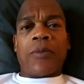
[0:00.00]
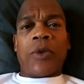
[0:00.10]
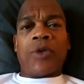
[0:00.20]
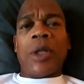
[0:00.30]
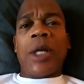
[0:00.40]

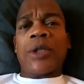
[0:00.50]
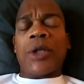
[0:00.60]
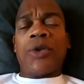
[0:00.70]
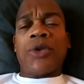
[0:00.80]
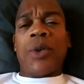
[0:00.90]
So let us
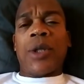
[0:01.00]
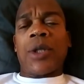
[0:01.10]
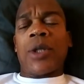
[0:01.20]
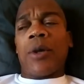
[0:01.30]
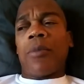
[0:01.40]

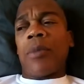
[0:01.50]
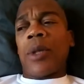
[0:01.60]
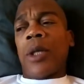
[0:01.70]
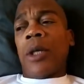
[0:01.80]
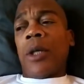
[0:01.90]
untwist them
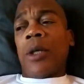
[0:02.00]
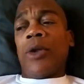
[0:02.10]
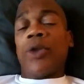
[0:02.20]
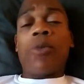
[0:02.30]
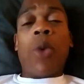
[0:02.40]

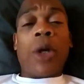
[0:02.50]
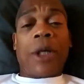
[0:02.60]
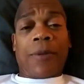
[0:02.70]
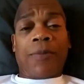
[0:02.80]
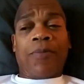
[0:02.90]
this
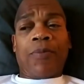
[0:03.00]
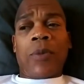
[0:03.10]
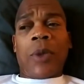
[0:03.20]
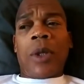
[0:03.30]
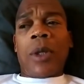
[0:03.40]
morning,
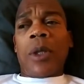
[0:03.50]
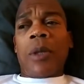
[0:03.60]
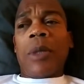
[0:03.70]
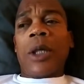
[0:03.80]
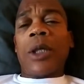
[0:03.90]

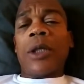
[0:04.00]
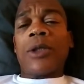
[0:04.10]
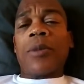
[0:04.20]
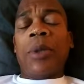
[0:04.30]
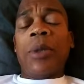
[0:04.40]

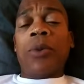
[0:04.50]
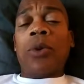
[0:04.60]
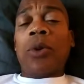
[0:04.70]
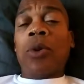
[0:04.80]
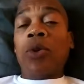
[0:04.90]
because
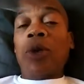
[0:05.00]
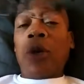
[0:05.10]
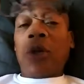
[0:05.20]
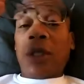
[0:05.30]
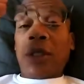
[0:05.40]
people who
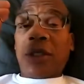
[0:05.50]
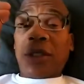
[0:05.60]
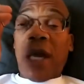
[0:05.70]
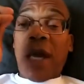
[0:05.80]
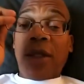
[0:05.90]
don't
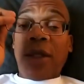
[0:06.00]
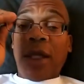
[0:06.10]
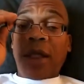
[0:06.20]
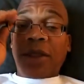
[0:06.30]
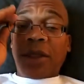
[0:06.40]
understand the
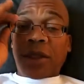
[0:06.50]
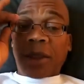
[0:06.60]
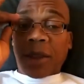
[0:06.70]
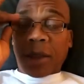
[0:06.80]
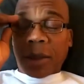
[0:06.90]

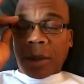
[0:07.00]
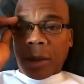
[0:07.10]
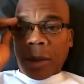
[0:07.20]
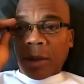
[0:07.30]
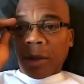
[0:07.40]
existence
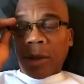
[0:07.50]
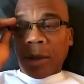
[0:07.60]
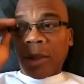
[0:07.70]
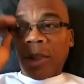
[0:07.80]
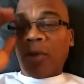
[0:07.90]

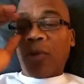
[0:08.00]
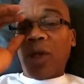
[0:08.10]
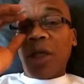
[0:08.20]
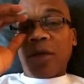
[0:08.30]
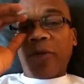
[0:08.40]
and the
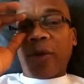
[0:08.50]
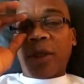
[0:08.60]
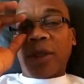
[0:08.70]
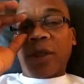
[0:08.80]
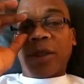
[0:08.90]
reason for
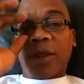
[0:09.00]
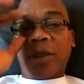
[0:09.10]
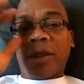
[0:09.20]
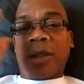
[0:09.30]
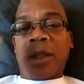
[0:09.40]

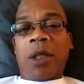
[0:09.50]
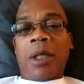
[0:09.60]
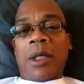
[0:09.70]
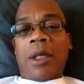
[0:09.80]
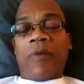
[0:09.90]
existence
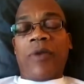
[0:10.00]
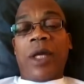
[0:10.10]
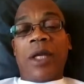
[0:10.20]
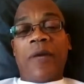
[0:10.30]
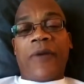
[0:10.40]
of the
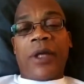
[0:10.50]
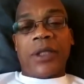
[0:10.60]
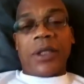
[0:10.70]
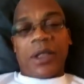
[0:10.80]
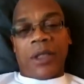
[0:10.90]
NFAC